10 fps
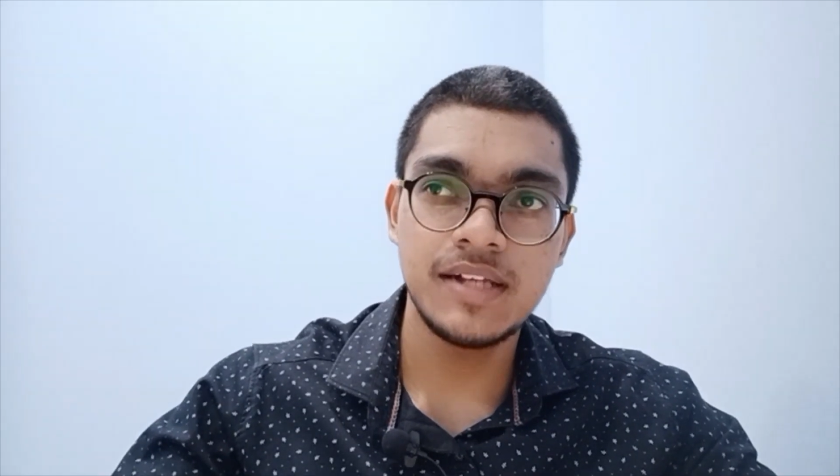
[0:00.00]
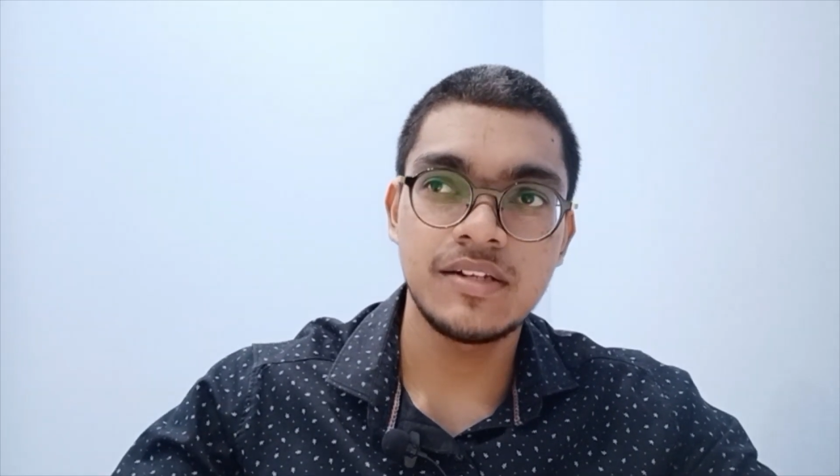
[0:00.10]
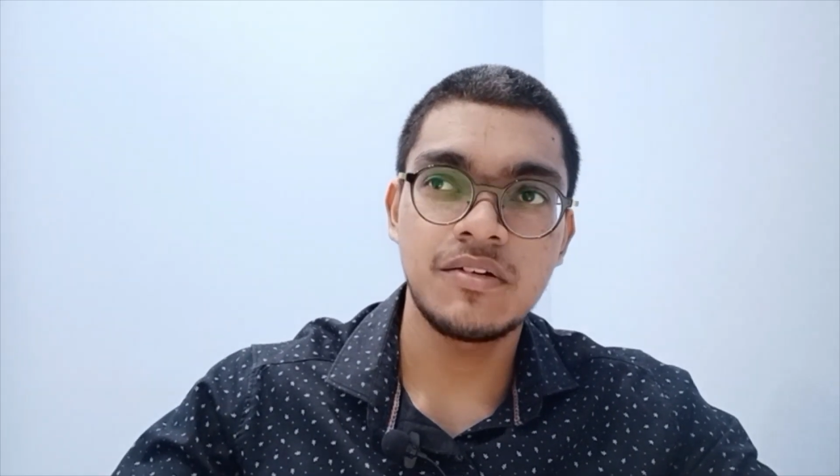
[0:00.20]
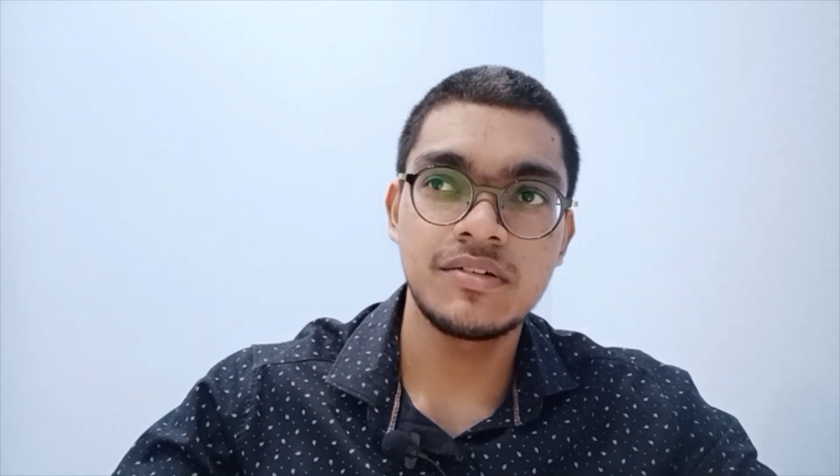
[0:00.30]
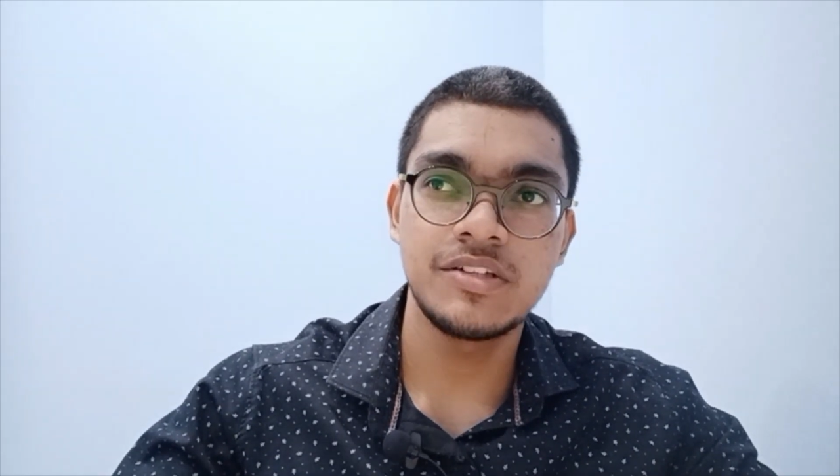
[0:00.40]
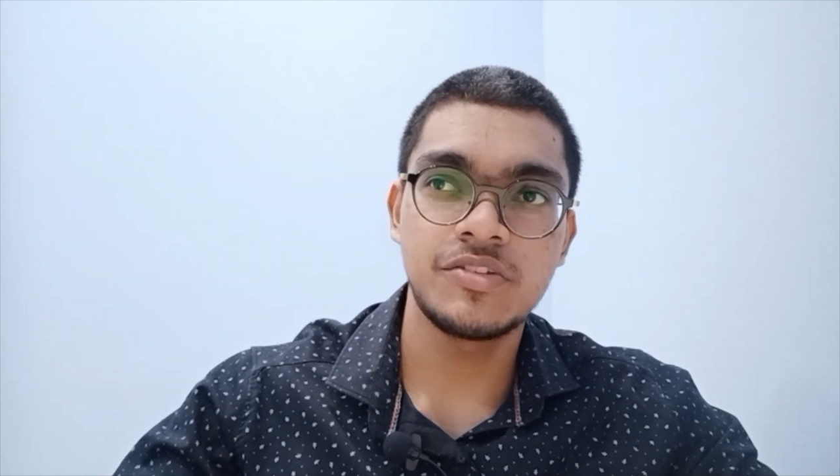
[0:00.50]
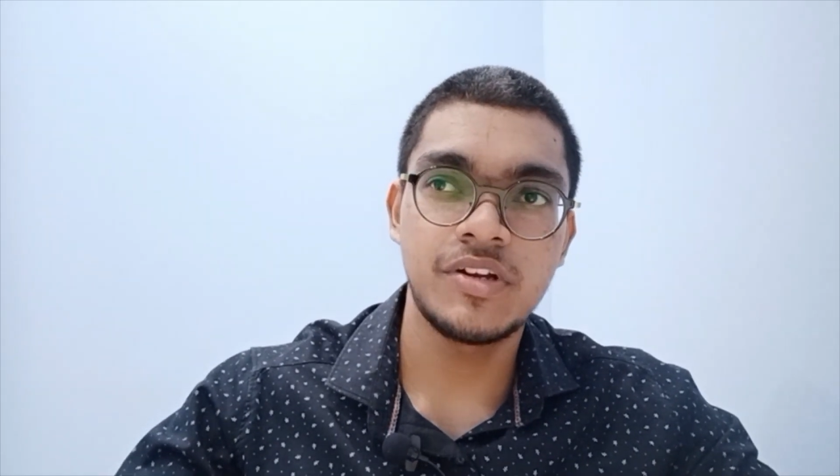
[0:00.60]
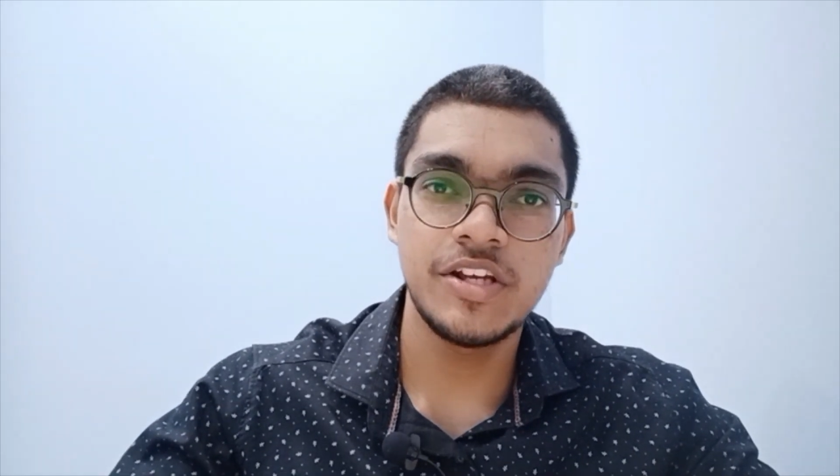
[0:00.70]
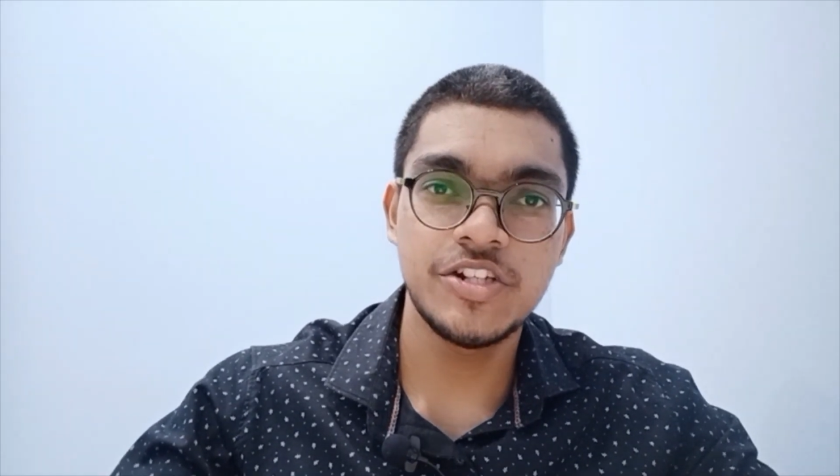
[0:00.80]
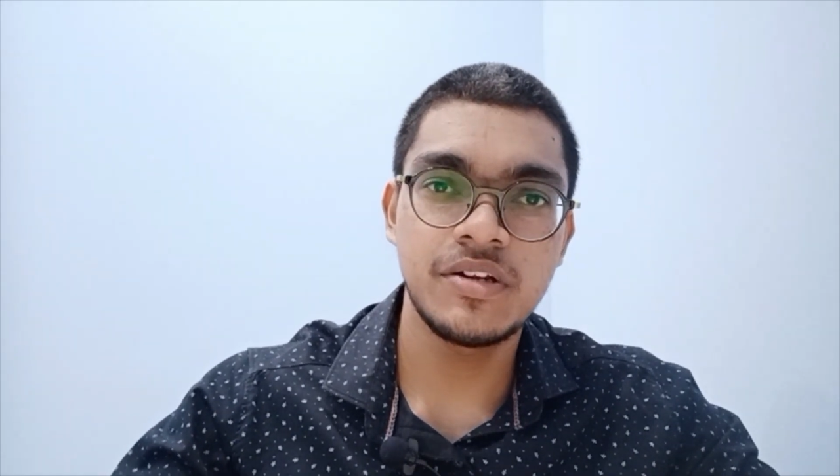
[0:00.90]
on the
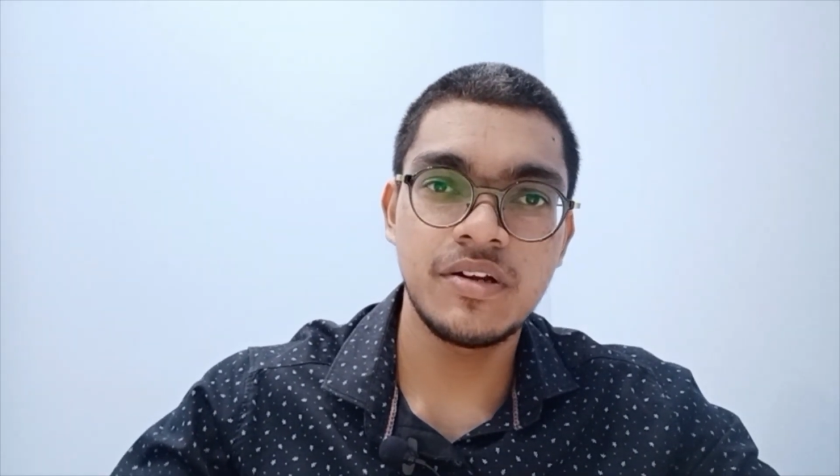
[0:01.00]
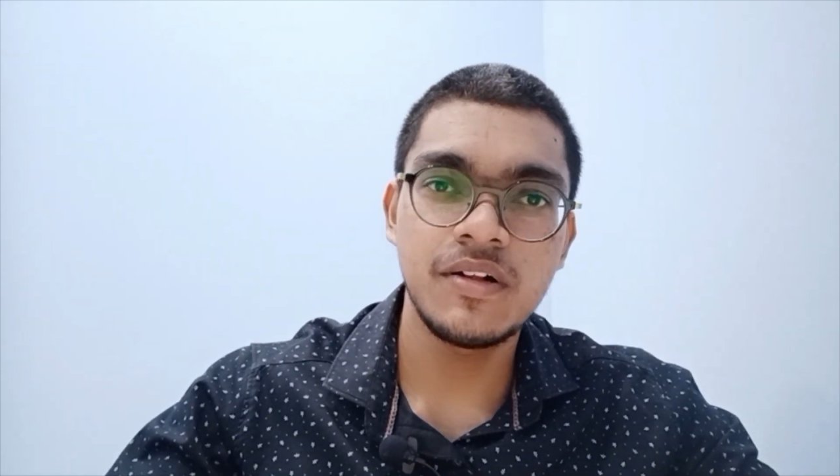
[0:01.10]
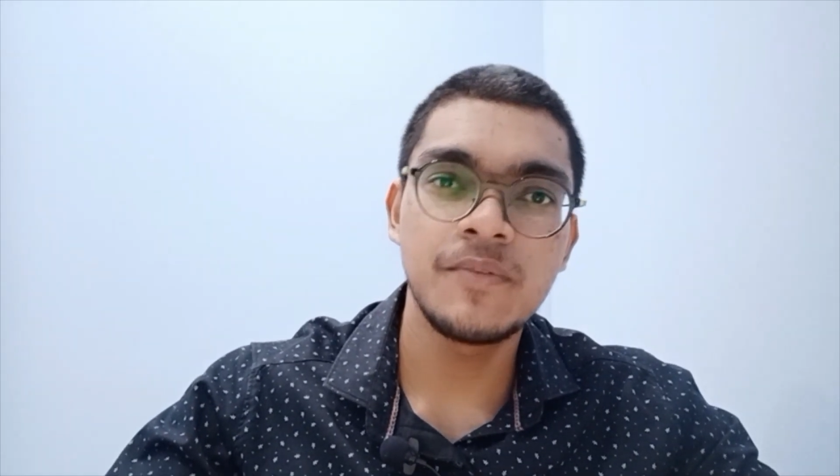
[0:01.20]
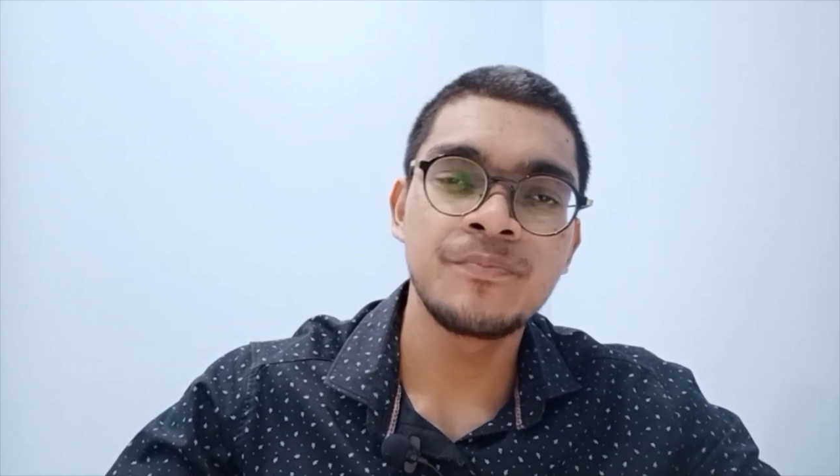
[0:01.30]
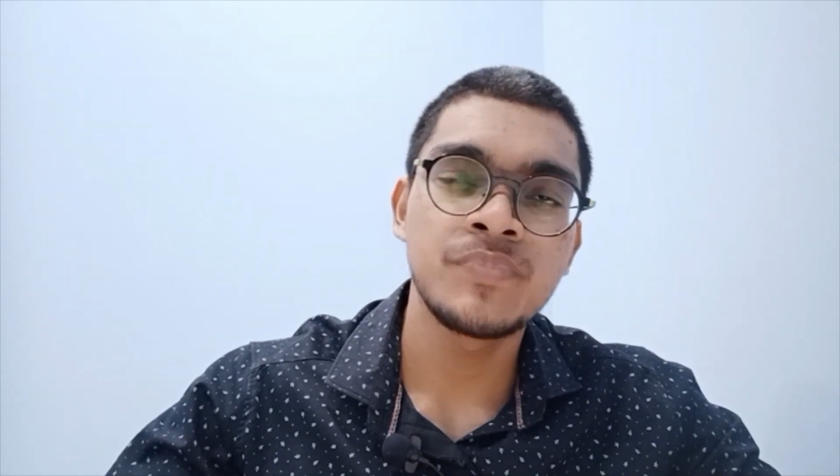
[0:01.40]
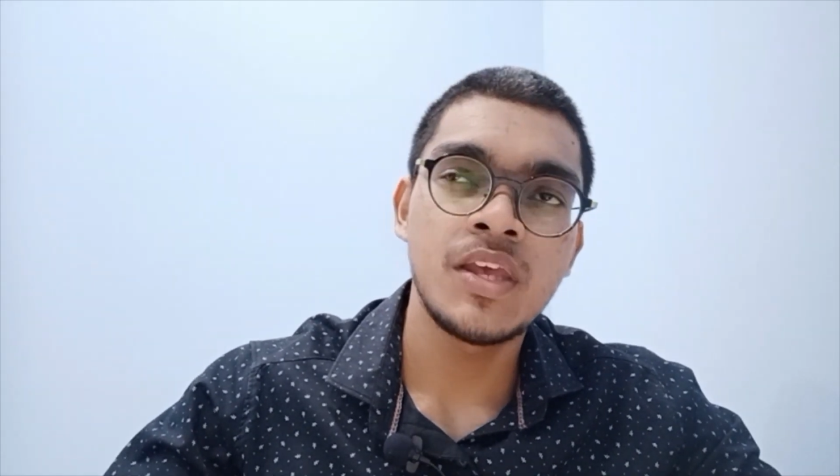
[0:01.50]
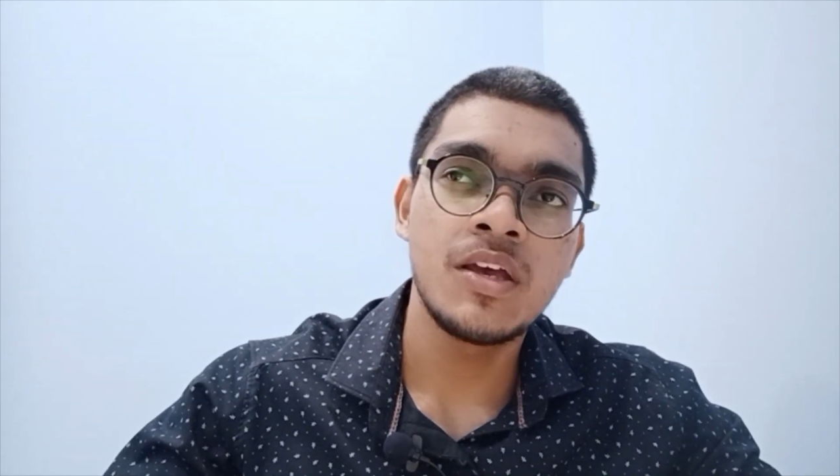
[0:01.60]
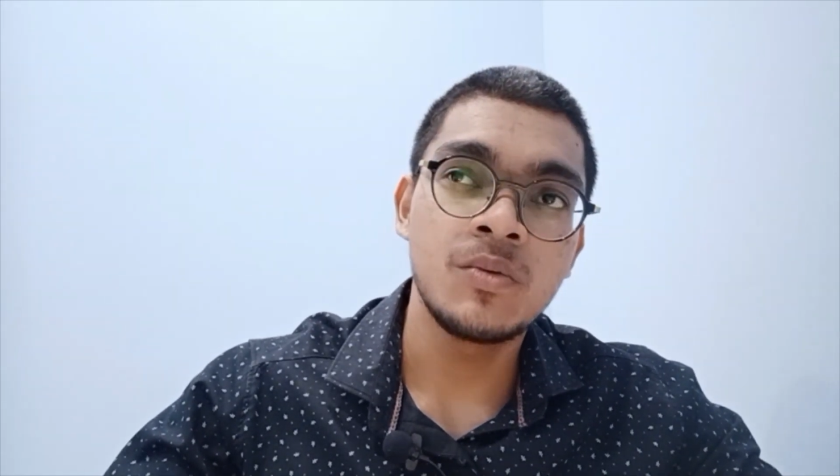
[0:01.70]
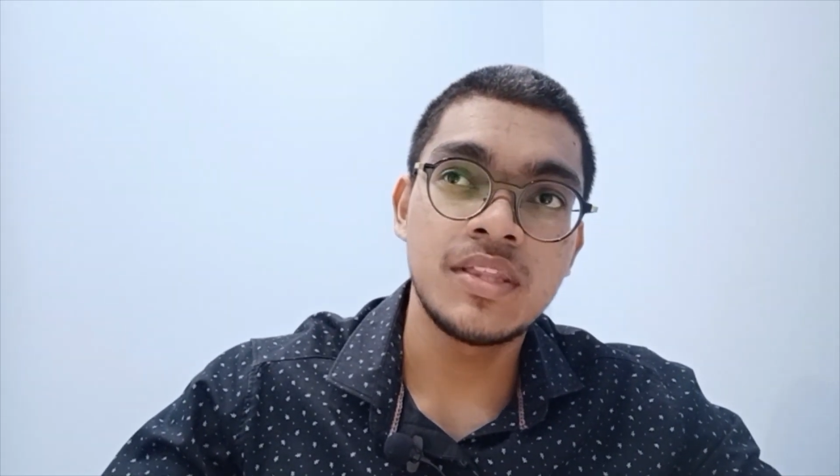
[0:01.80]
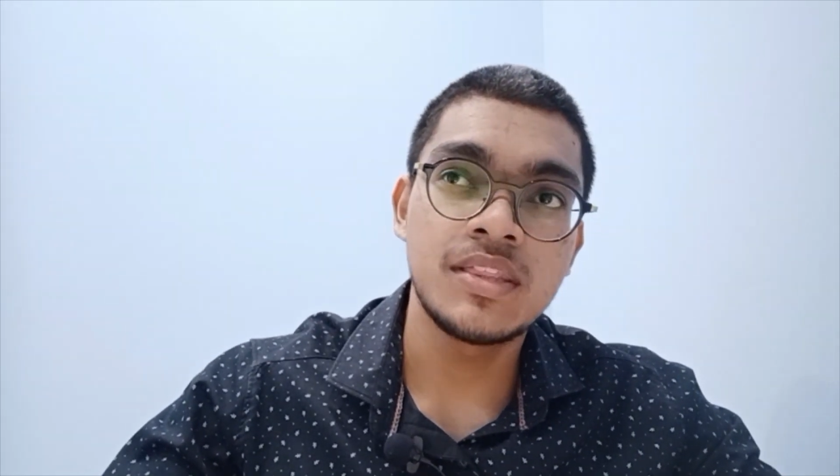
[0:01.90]
traditional
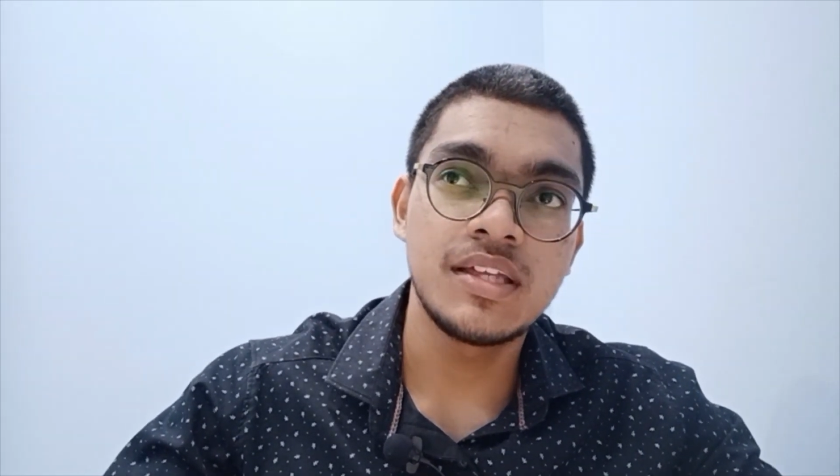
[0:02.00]
with